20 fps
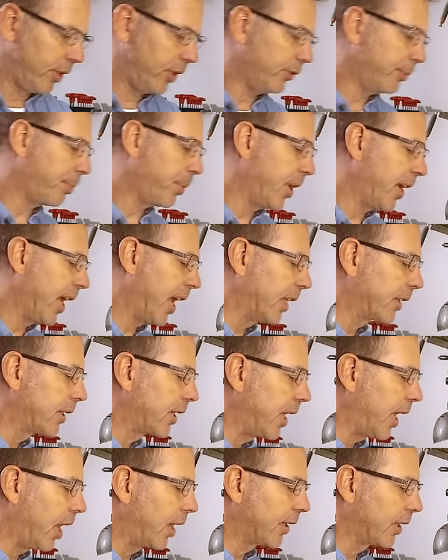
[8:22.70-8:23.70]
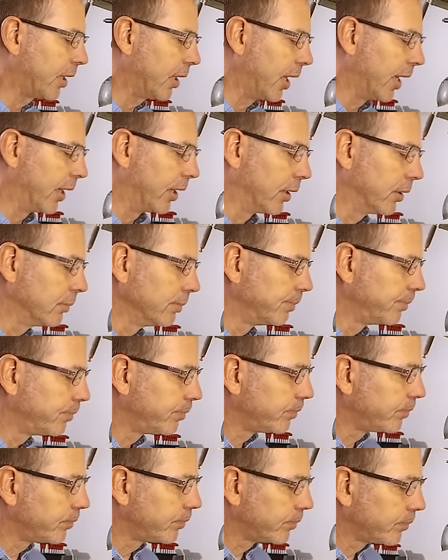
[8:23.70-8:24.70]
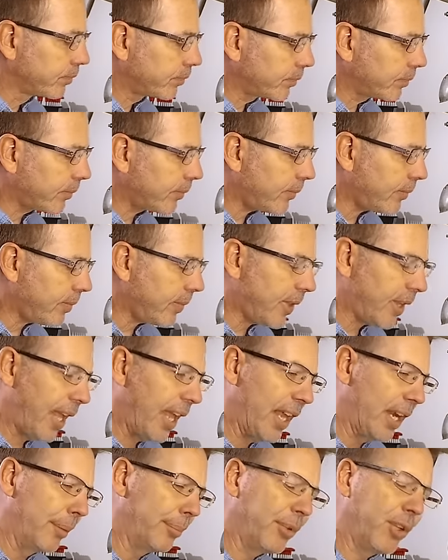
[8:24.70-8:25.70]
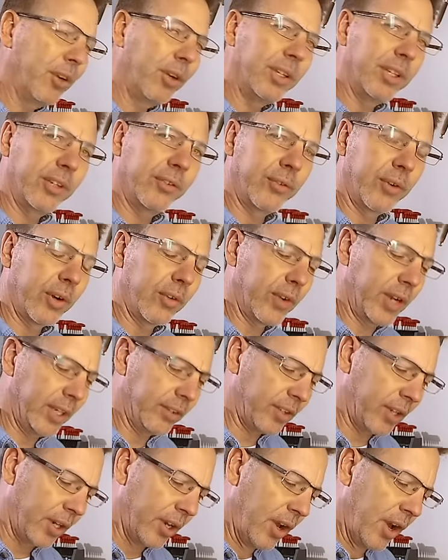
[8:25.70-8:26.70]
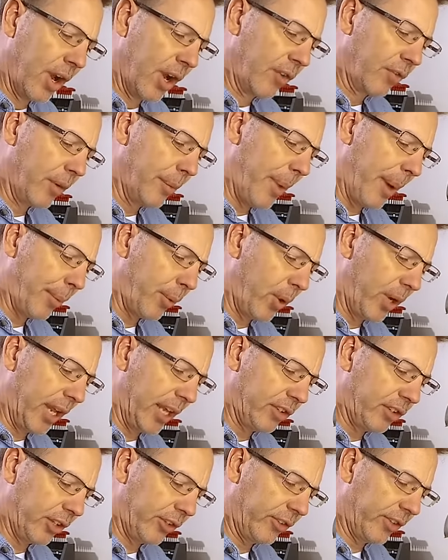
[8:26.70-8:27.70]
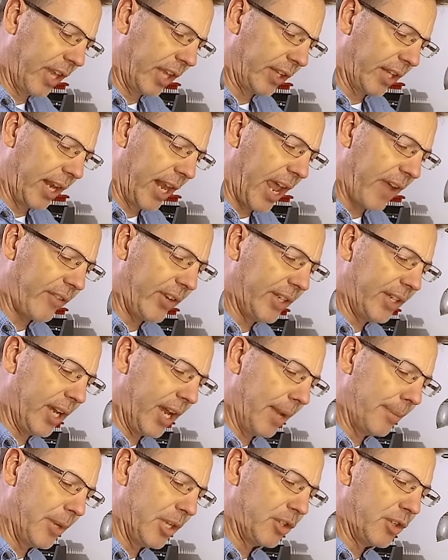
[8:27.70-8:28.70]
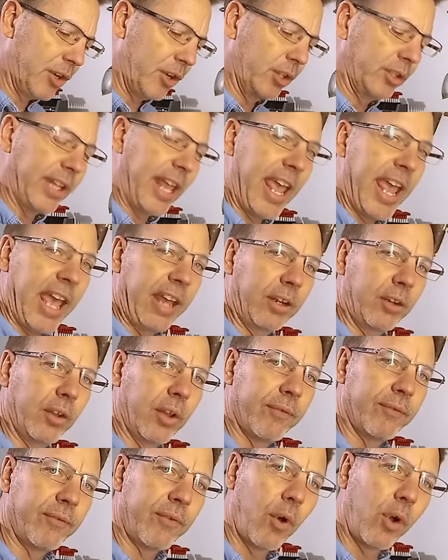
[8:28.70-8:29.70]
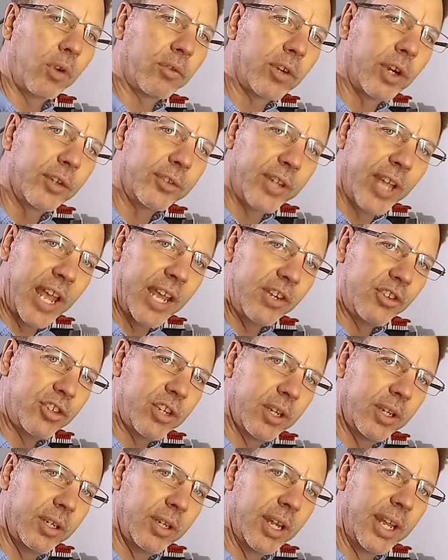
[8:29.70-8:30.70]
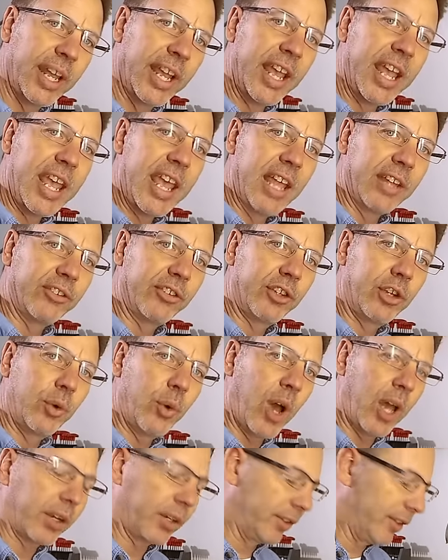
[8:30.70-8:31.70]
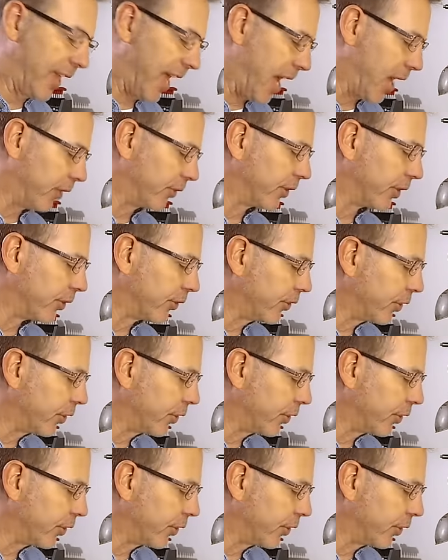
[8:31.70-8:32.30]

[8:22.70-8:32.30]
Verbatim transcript: So let's bring out the calculator. And I'm doing this for a reason. Remember when I just said that every time you turn the handle a full rotation, it's 200,000.